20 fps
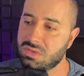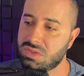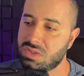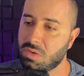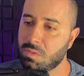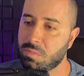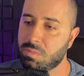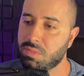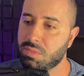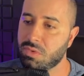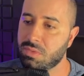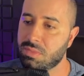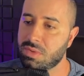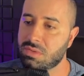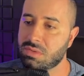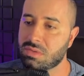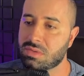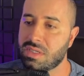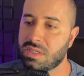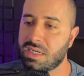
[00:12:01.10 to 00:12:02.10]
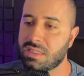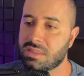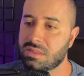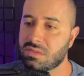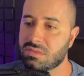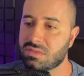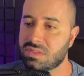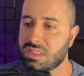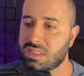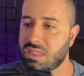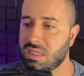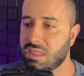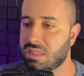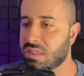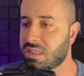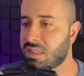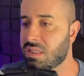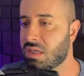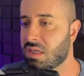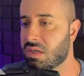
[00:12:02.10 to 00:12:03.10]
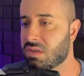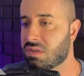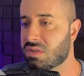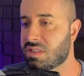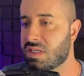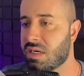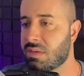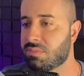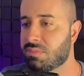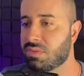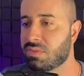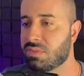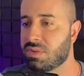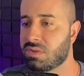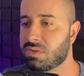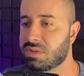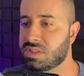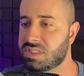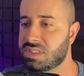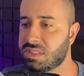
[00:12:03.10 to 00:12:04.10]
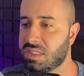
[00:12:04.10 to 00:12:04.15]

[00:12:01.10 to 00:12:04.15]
So you click here on use original audience,